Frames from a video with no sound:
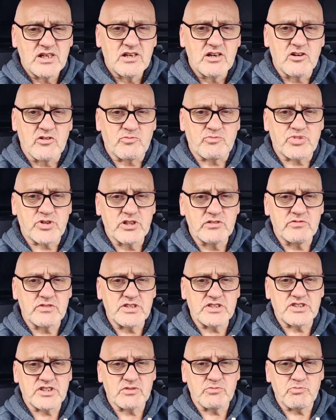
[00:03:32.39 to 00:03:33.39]
of
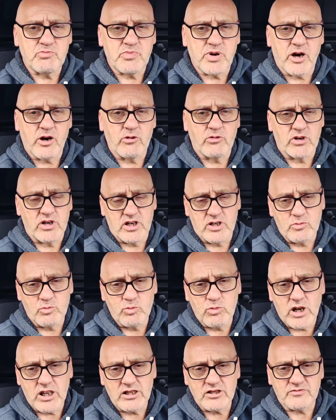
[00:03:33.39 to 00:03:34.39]
privilege and power and
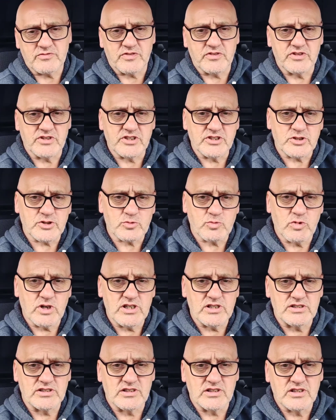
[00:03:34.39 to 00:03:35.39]
wealth in this
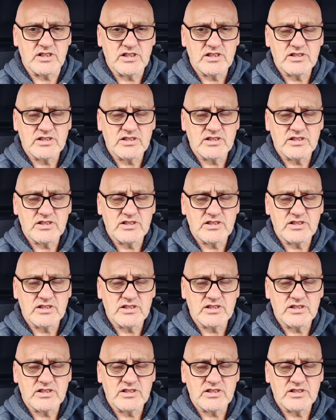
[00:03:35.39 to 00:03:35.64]
way.